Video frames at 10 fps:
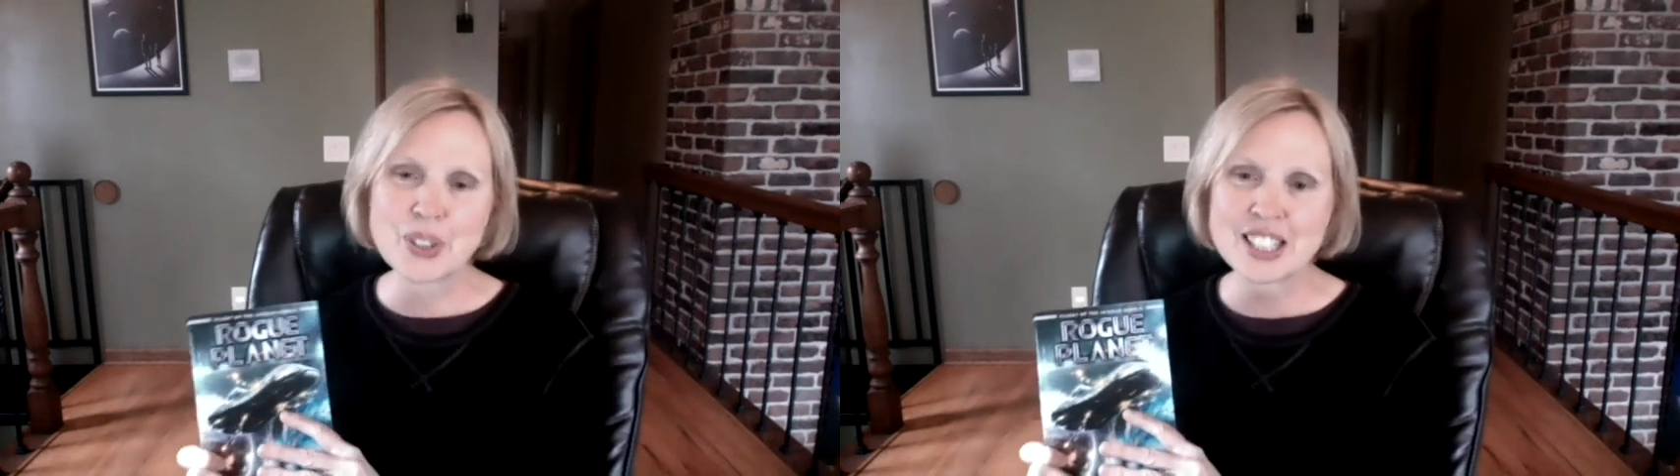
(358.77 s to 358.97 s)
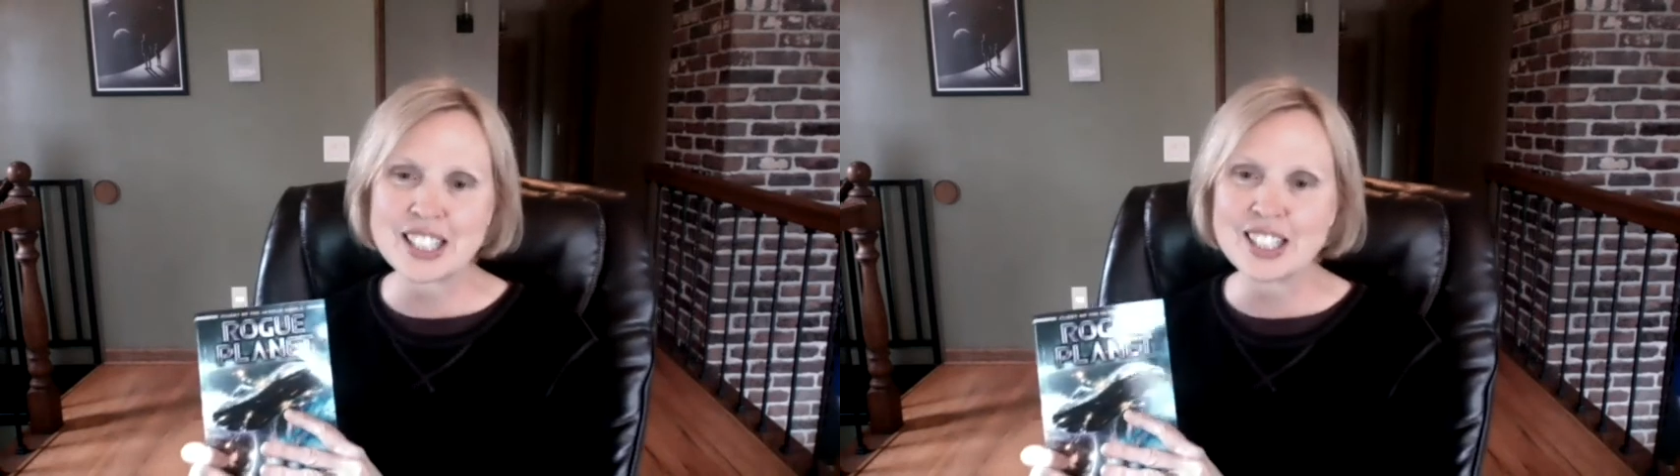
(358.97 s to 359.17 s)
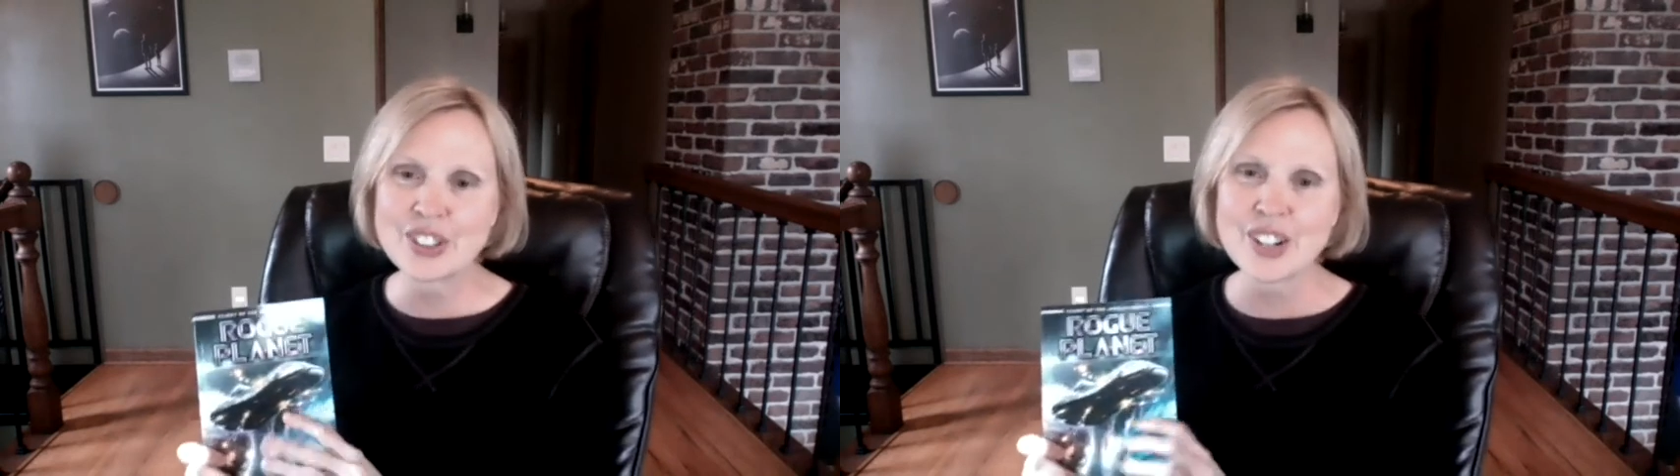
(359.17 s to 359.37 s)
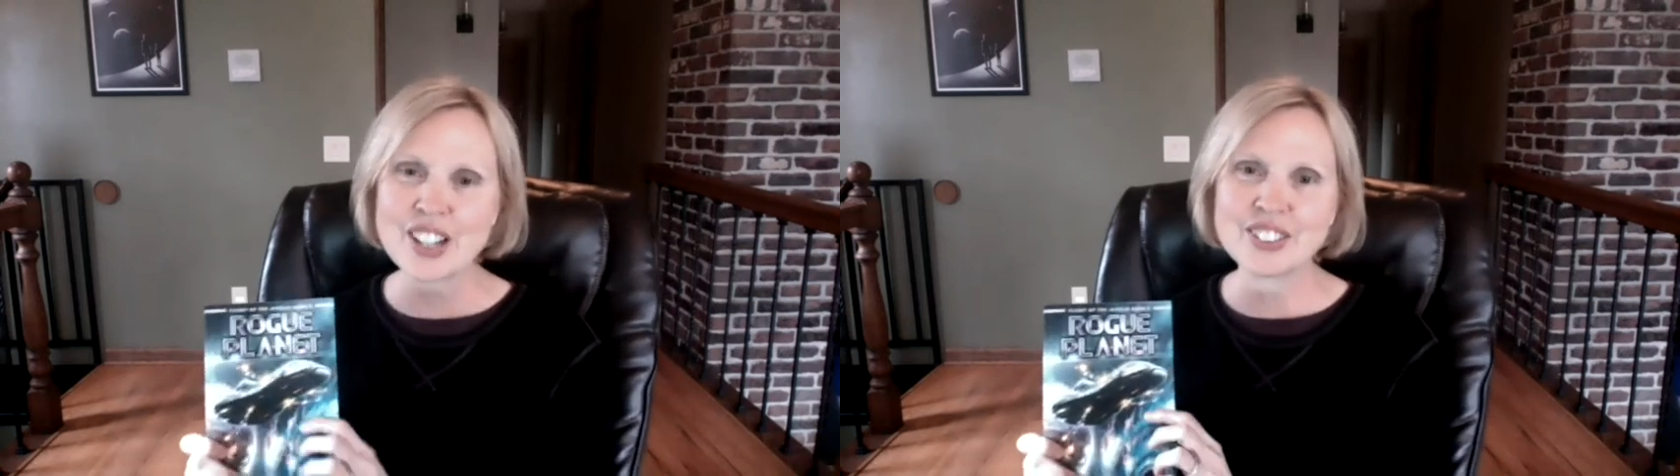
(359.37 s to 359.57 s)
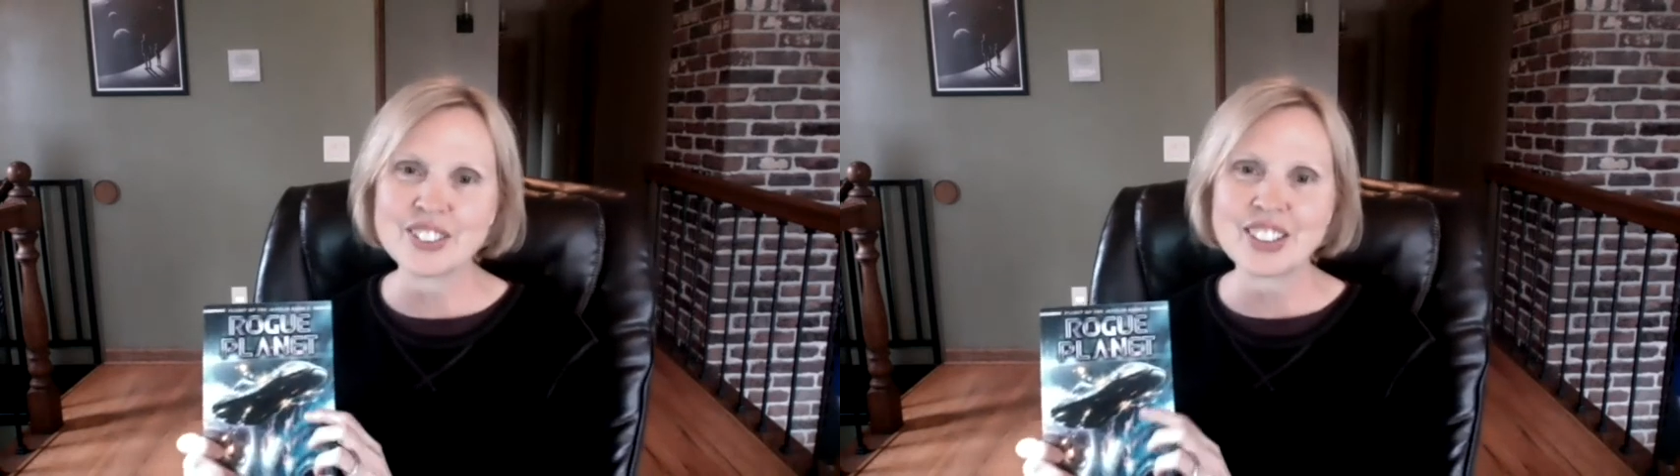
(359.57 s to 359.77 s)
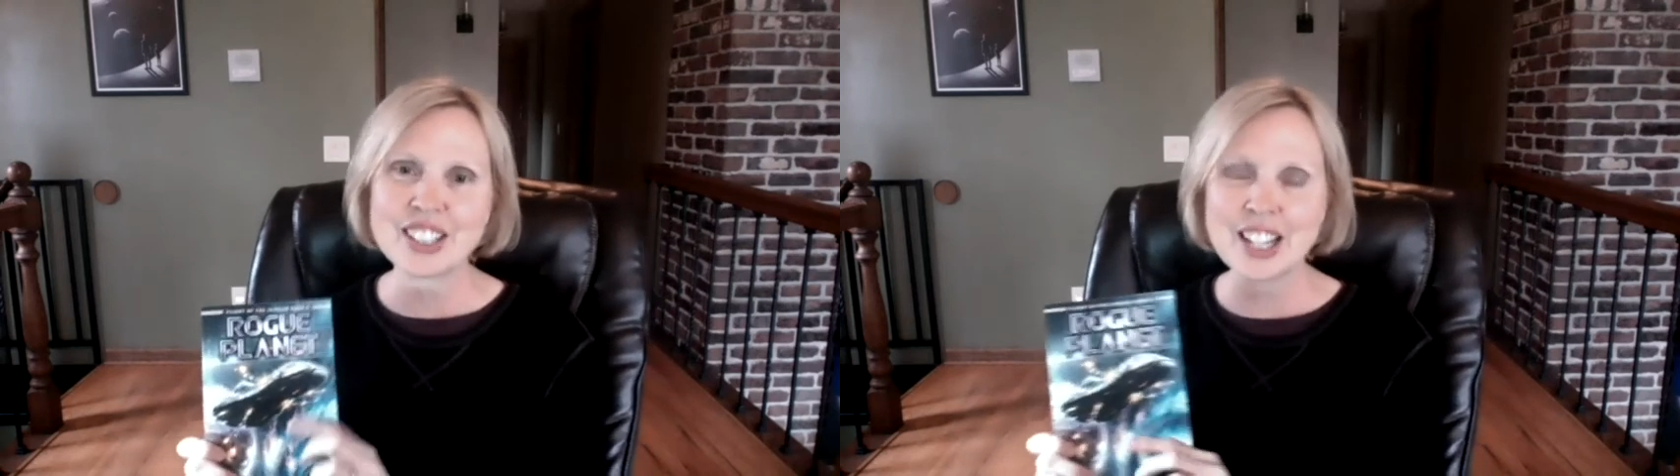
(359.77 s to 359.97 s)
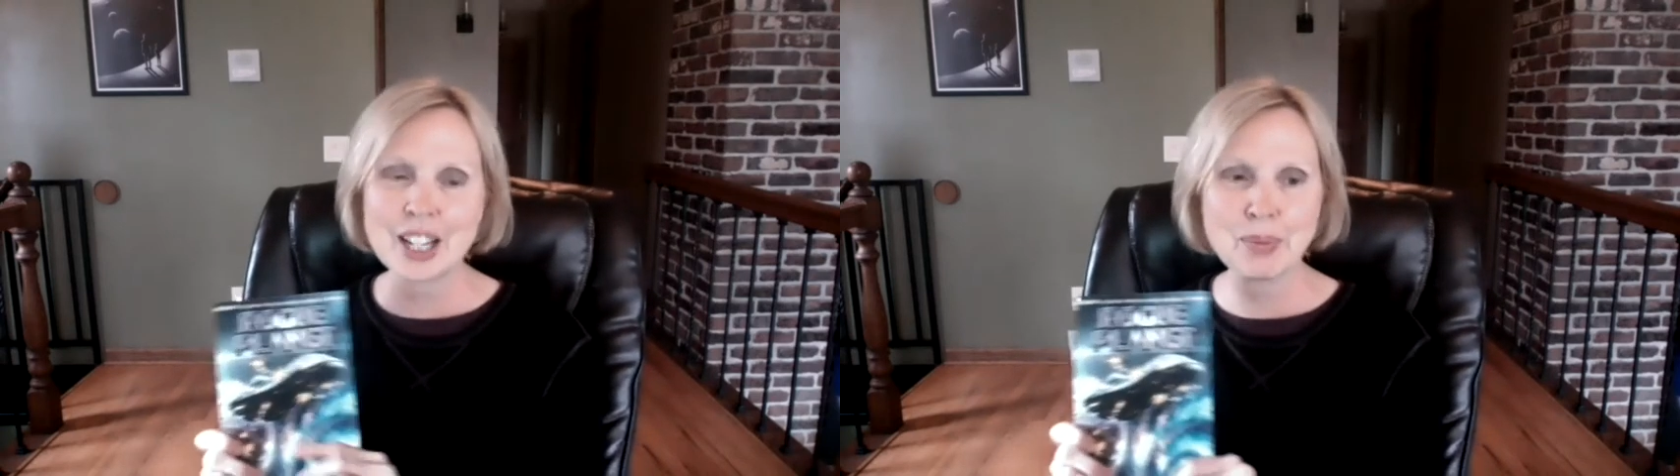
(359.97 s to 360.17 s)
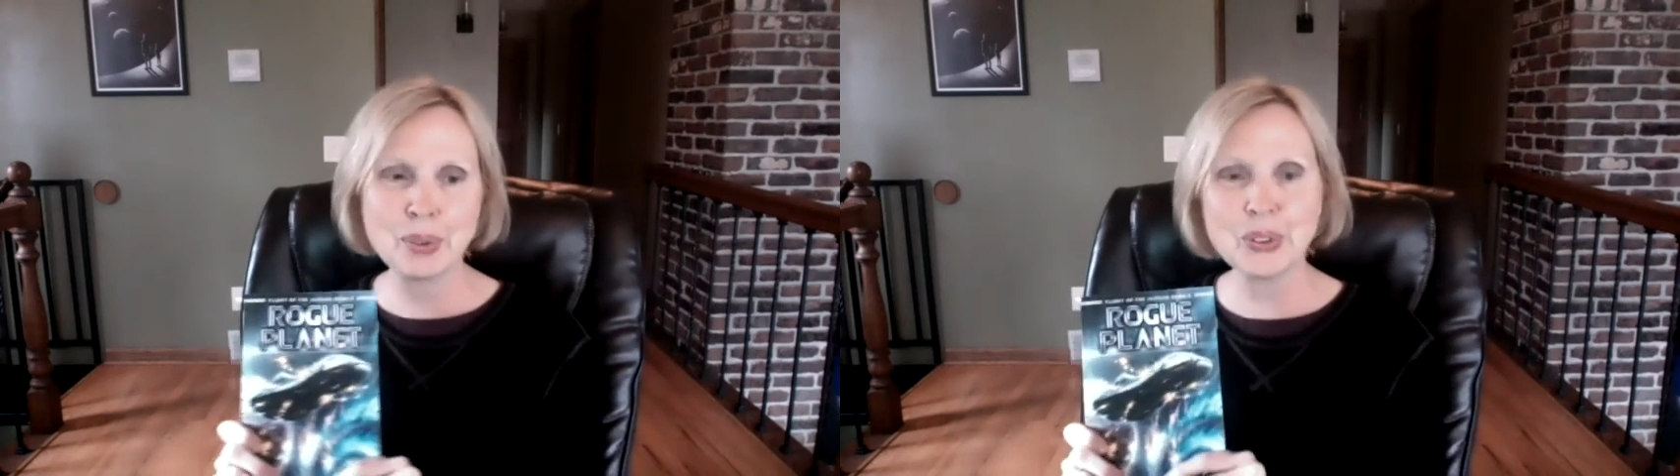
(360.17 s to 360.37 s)
getting Throttle and the gang
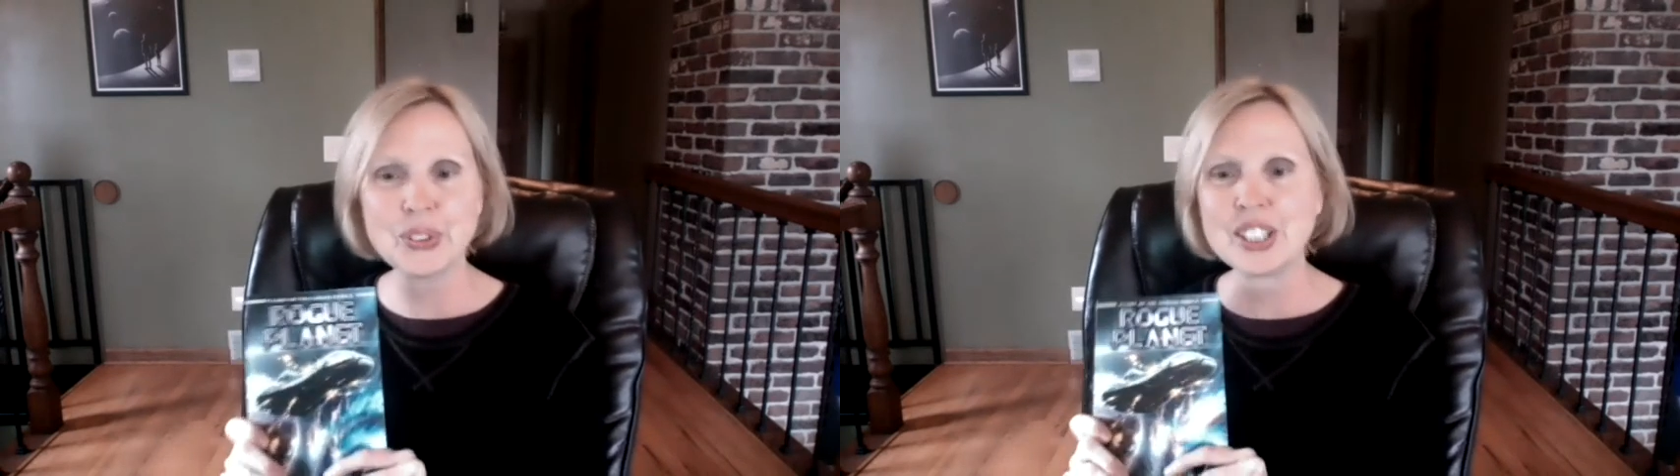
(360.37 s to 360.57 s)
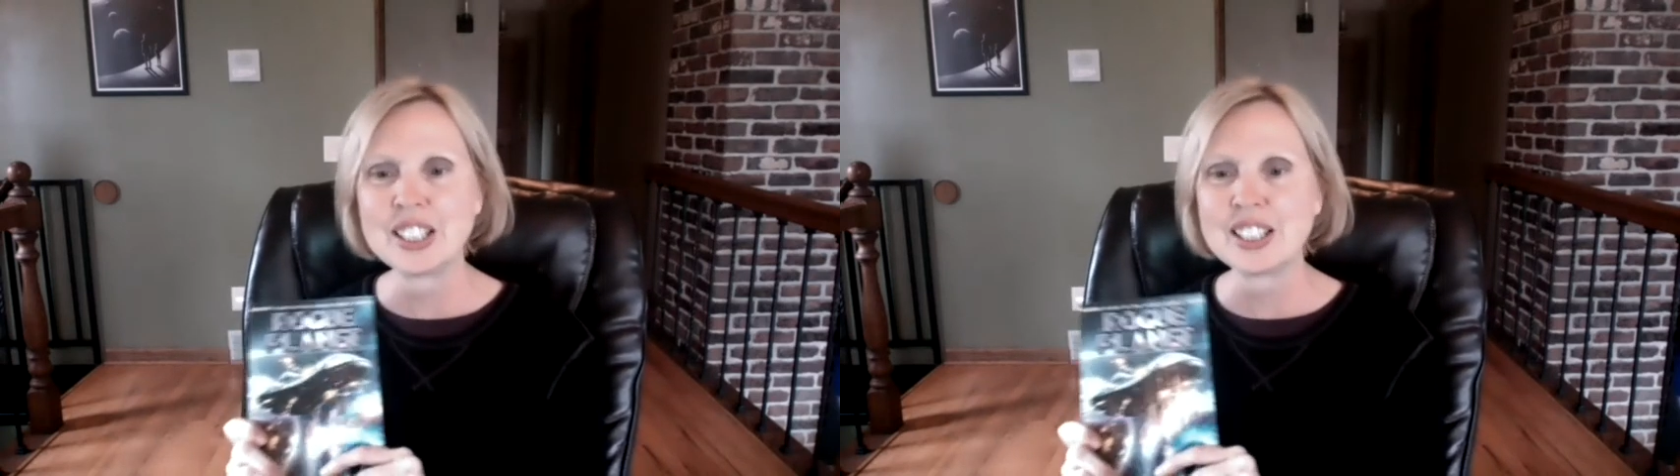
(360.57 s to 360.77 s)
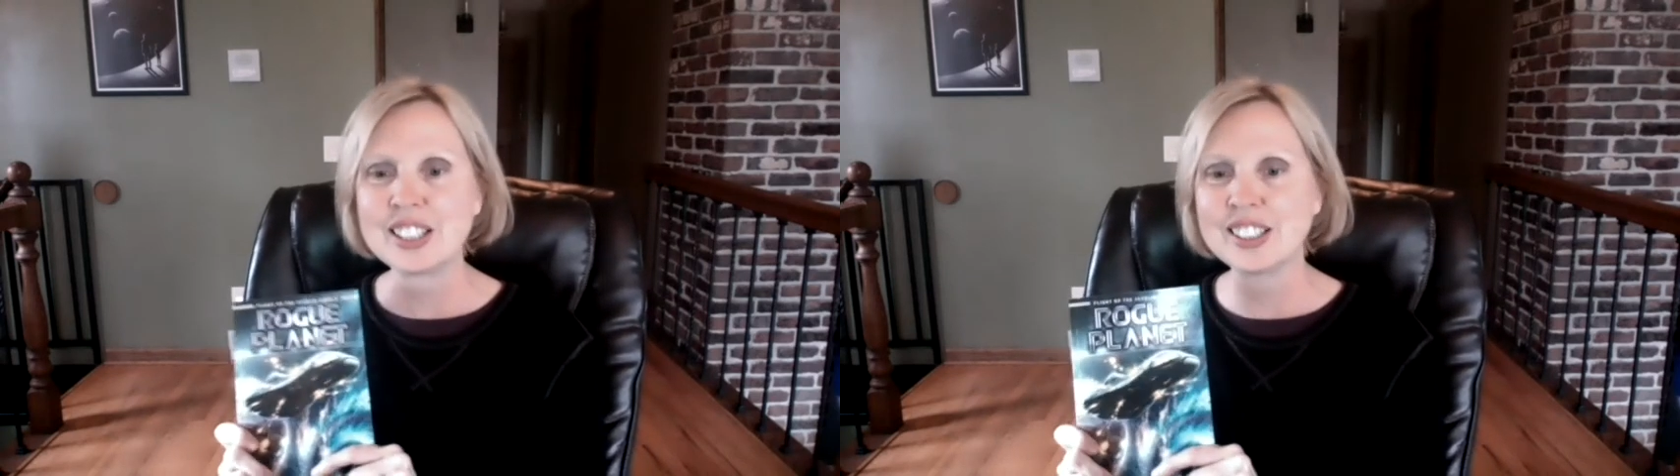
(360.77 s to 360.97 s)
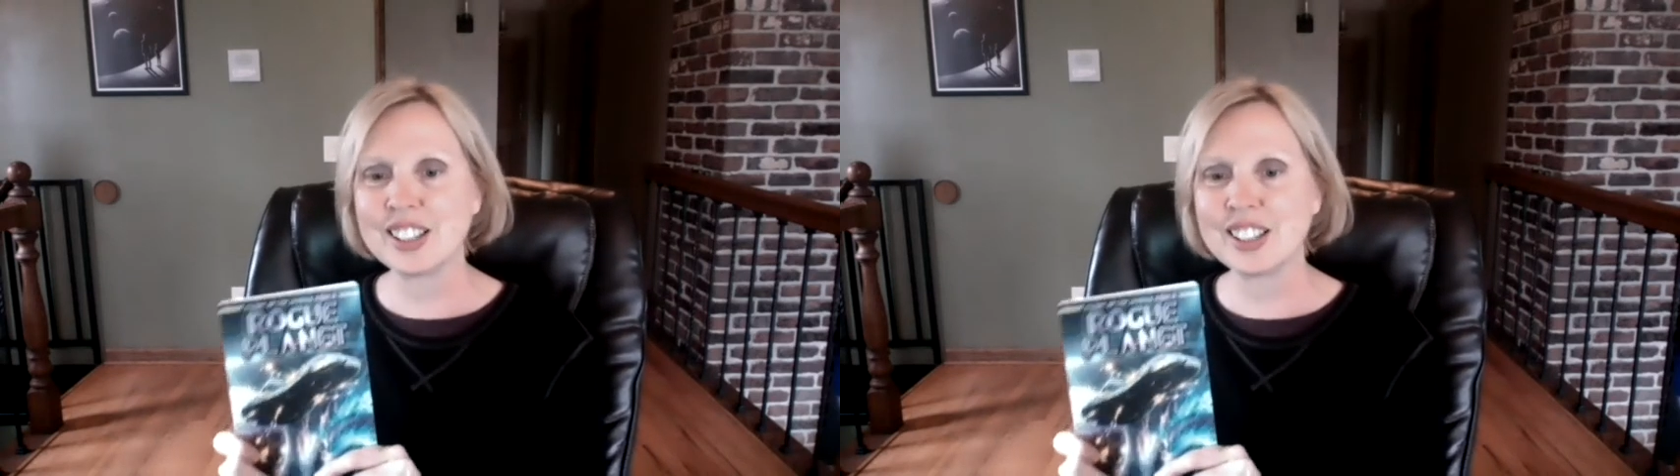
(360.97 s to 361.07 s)
pulled in